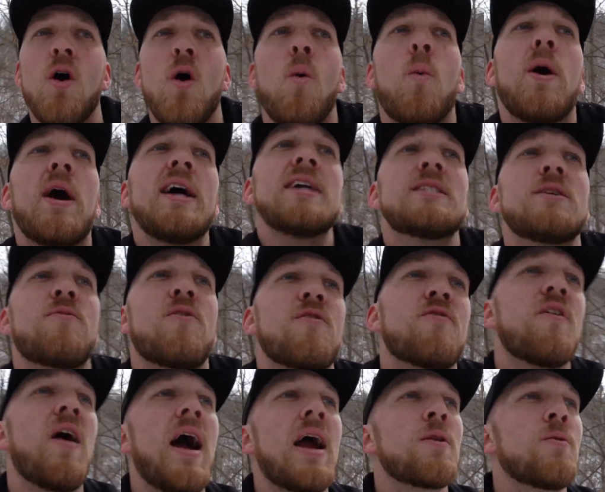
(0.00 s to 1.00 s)
Whereas if you
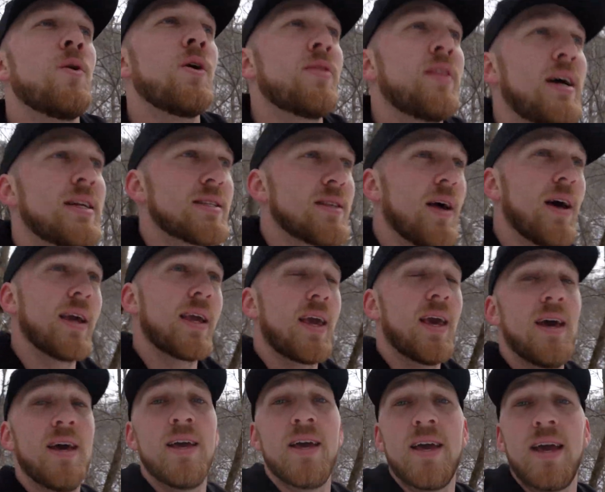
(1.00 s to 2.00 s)
find one that's like
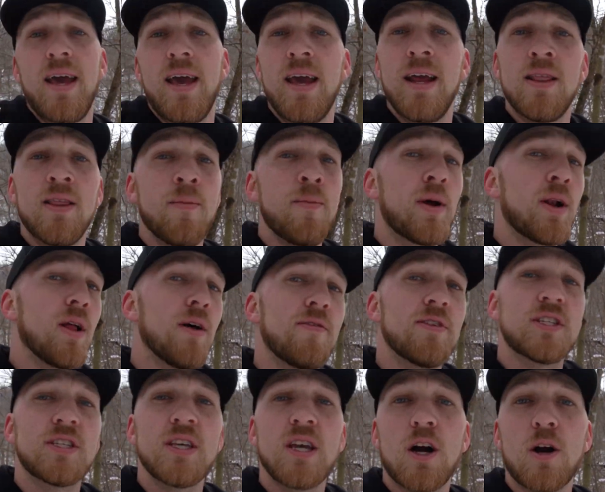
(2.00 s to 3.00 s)
in the middle of a
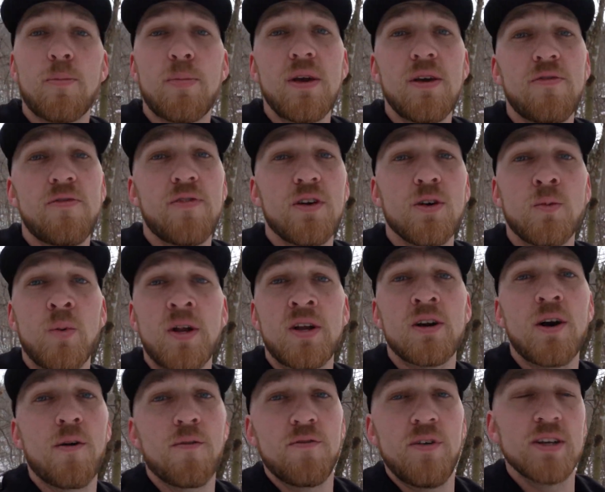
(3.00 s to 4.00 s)
CRP field when you're
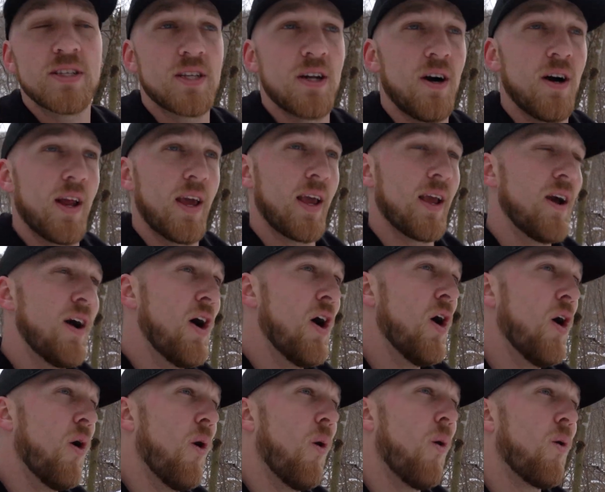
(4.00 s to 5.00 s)
out pheasant hunting,
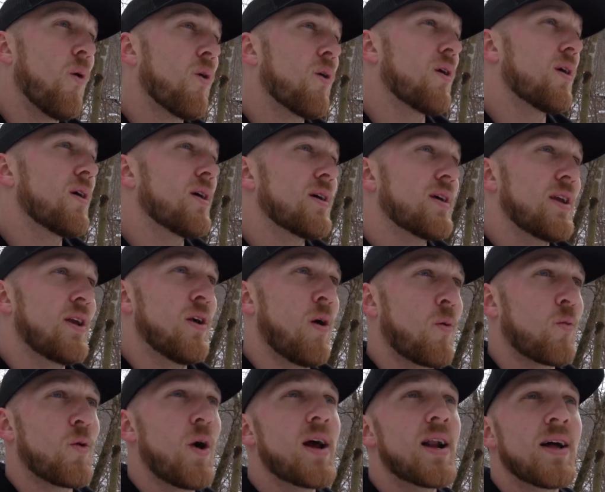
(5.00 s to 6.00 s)
or you know,
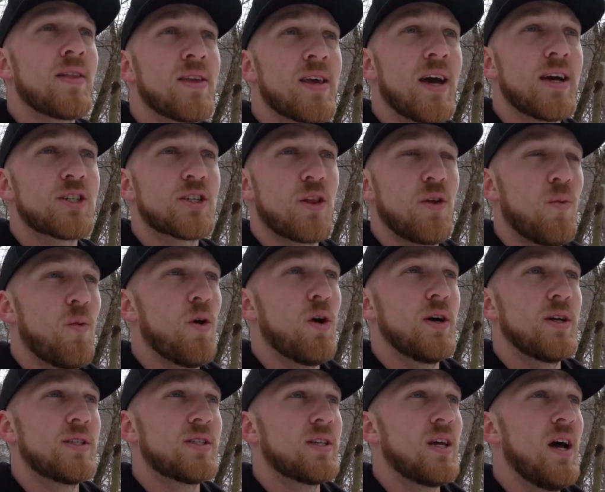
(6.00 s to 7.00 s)
right on the edge of the
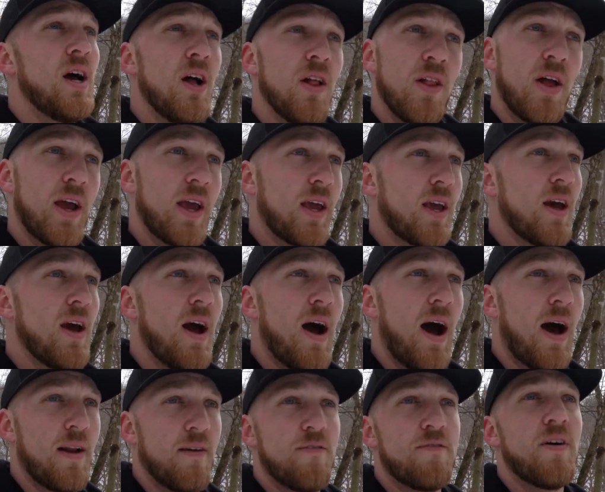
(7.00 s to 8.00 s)
woods, like
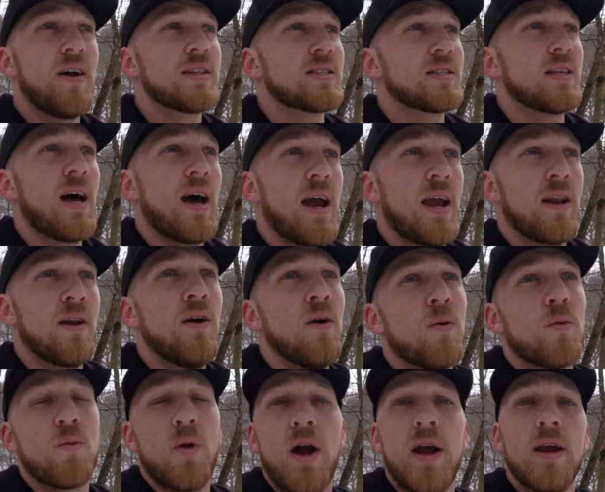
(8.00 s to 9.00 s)
on a fence line,
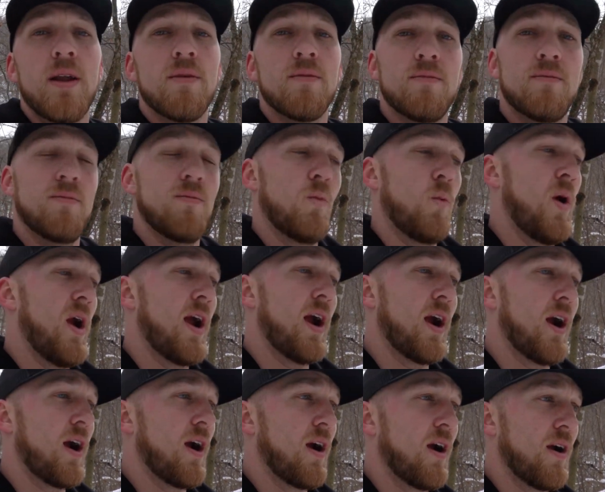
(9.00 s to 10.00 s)
right
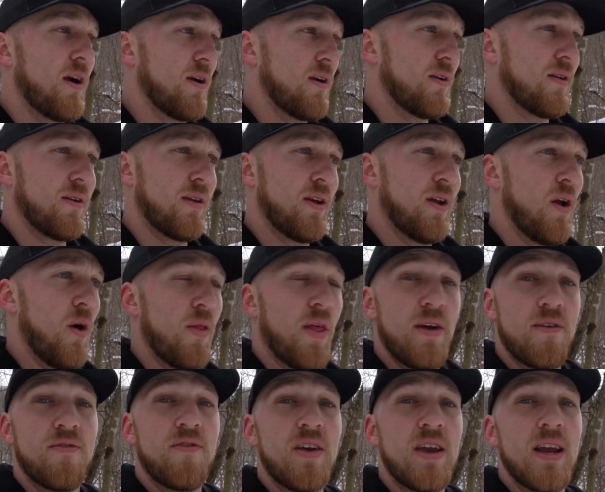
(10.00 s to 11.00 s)
where you know they
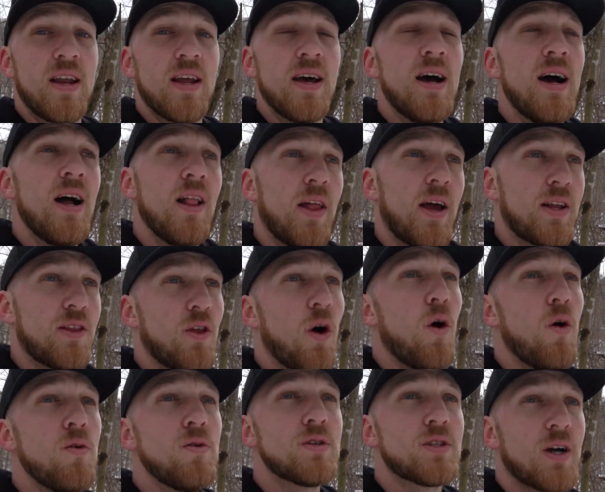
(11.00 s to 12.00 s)
feed, like
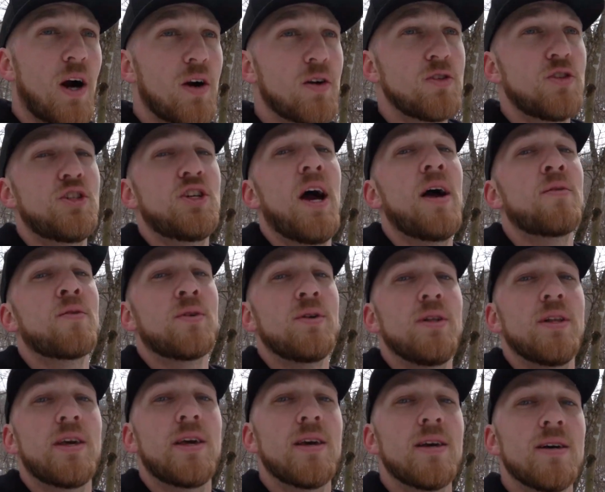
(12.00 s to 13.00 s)
those are
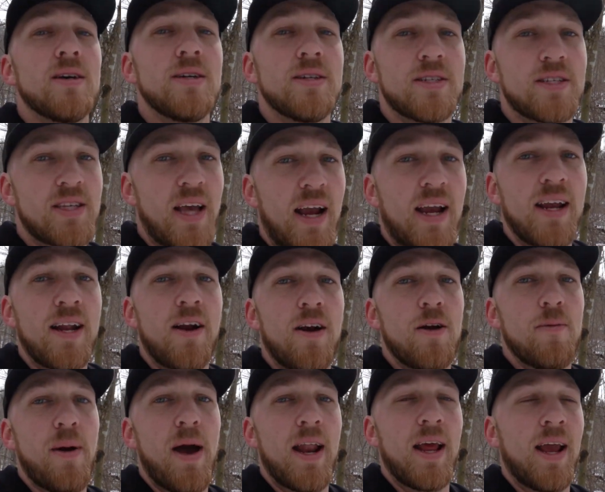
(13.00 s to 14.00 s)
generally secondary
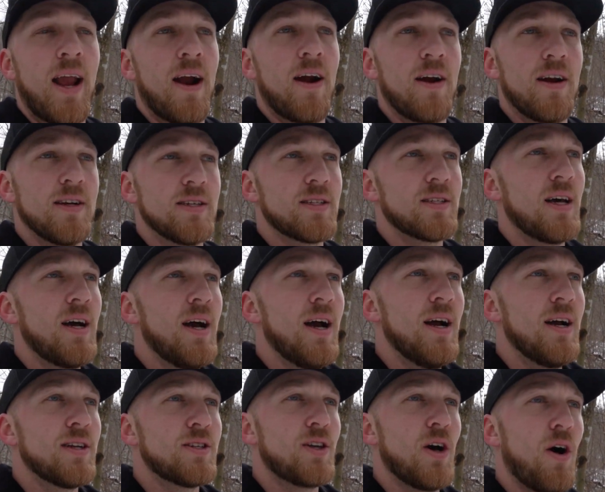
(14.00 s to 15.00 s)
bedding areas.
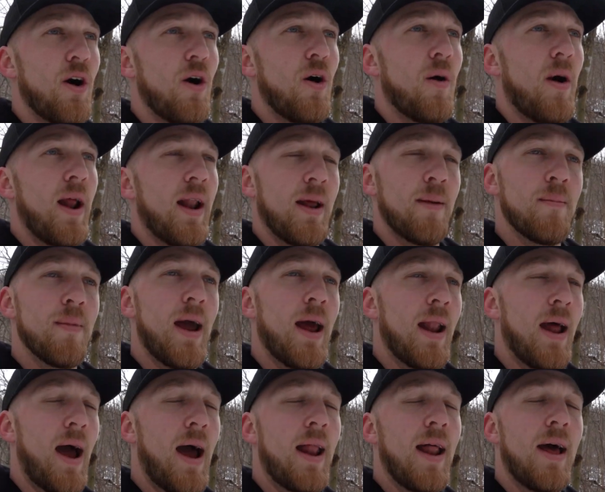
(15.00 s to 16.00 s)
So, and
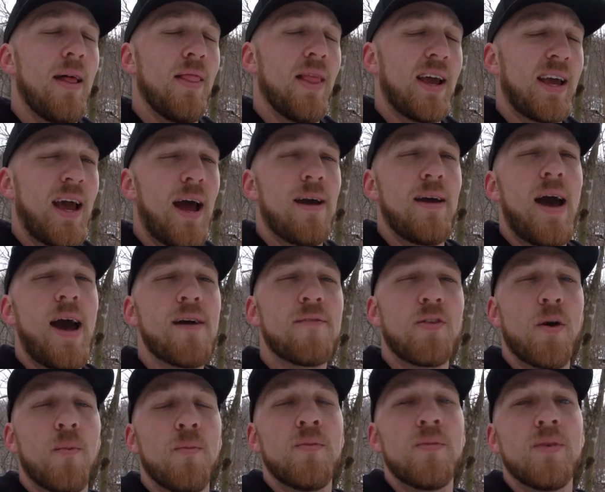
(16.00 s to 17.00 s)
I have
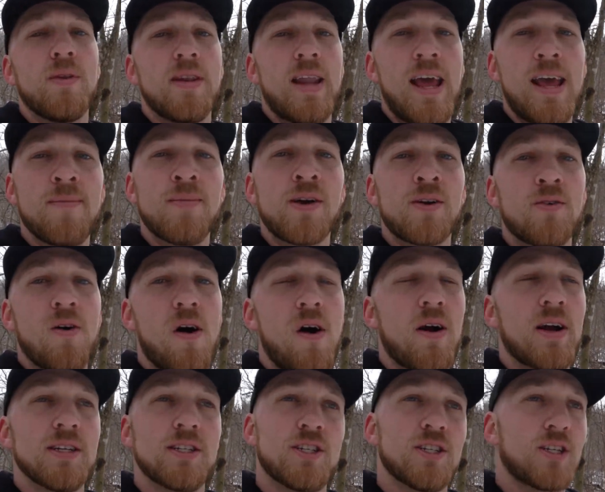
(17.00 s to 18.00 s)
the naming wrong.
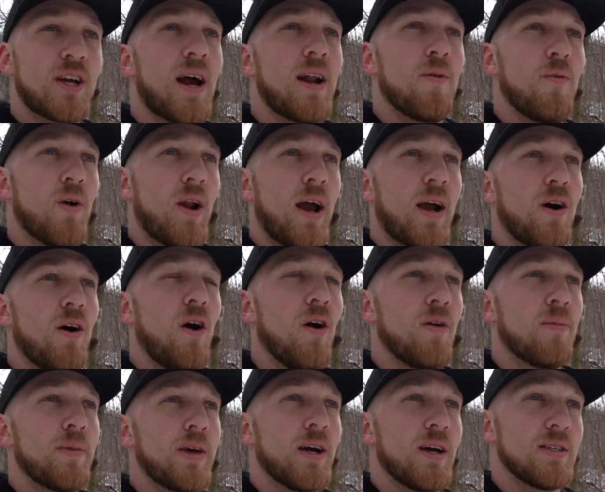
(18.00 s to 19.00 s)
It's just kind of what I call
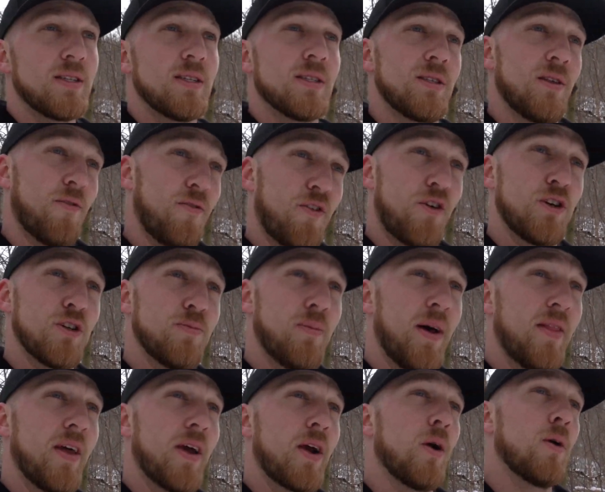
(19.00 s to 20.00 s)
them because it's the first
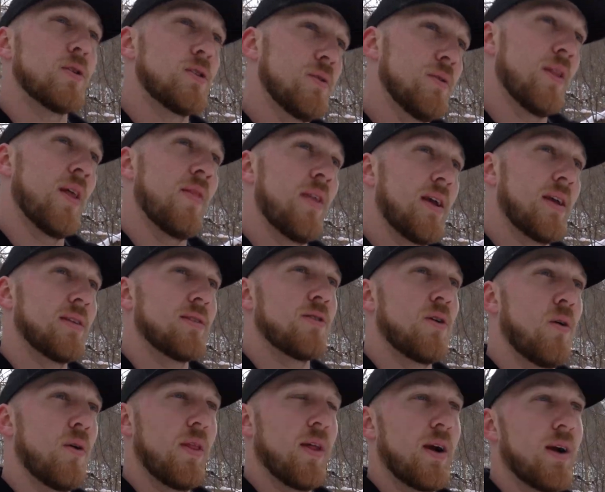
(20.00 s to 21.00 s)
bed they go to, and then they
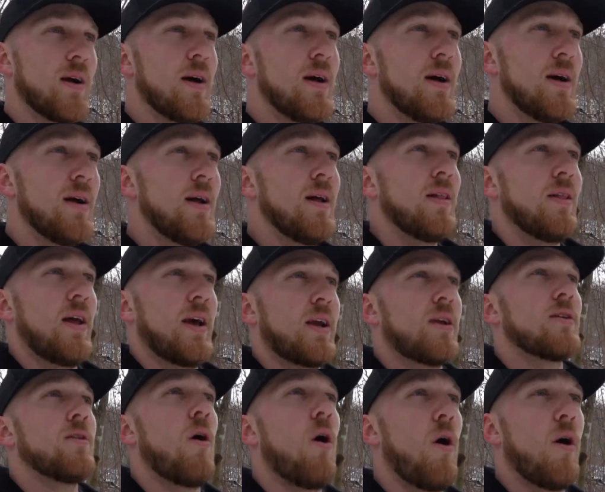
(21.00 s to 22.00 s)
go to their like
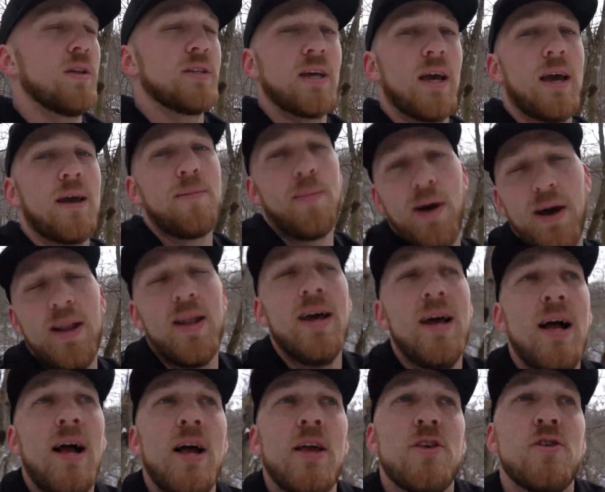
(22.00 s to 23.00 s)
all day. But
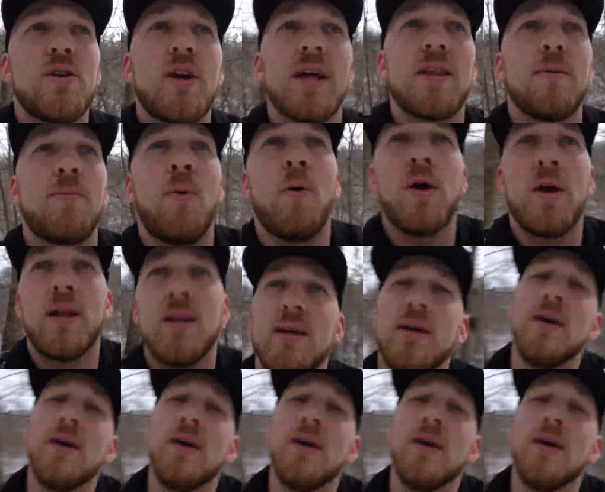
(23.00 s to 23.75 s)
you get the point.